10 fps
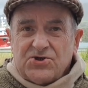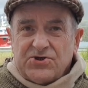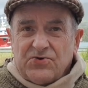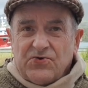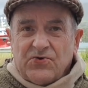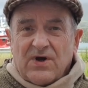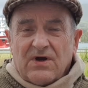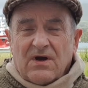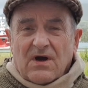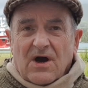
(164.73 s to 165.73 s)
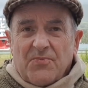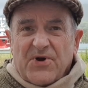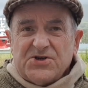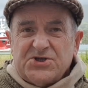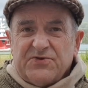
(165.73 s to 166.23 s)
2.
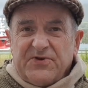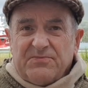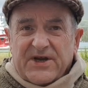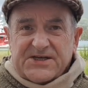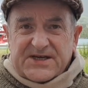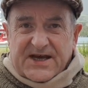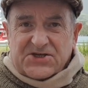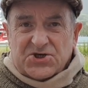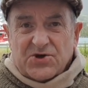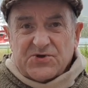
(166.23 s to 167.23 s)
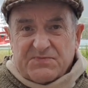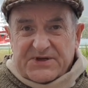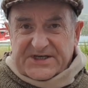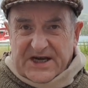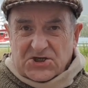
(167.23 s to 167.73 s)
Apostrophe plus S shows
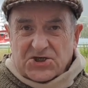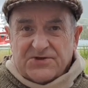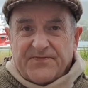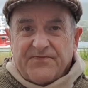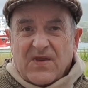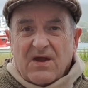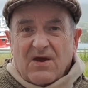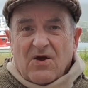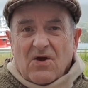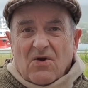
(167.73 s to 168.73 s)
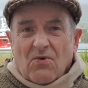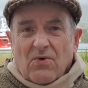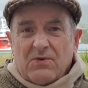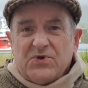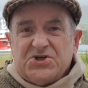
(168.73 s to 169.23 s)
possession.
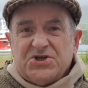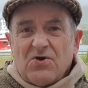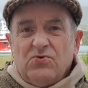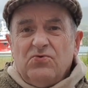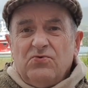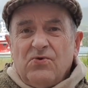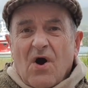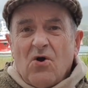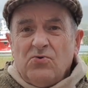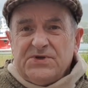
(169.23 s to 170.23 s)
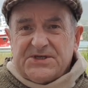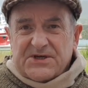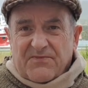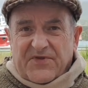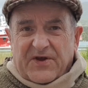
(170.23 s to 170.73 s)
When we show who owns
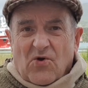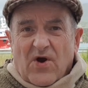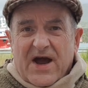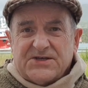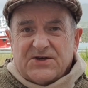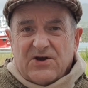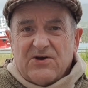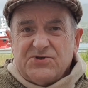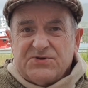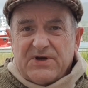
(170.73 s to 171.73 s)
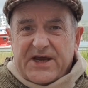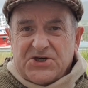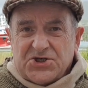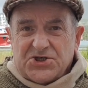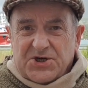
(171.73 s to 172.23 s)
something or has a close
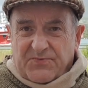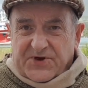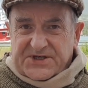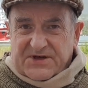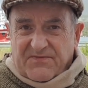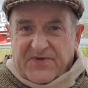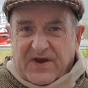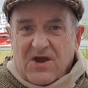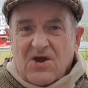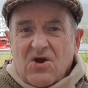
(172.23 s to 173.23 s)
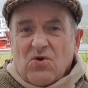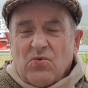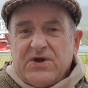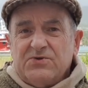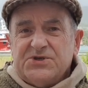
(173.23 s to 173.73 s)
relationship with something,
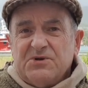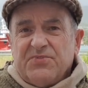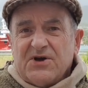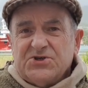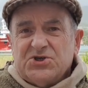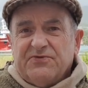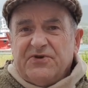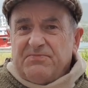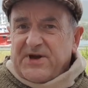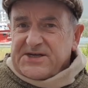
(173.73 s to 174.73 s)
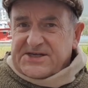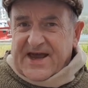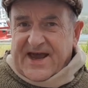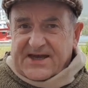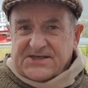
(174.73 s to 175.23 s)
we use an apostrophe plus
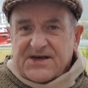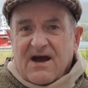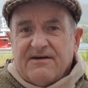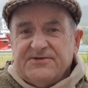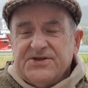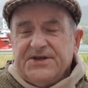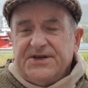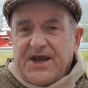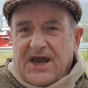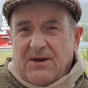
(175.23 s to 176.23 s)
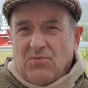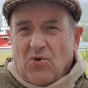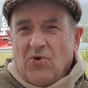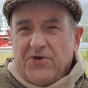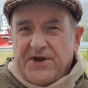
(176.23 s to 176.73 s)
S after the name
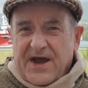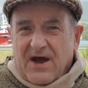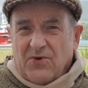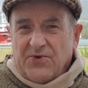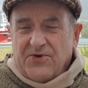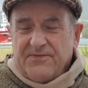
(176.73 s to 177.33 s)
or the noun.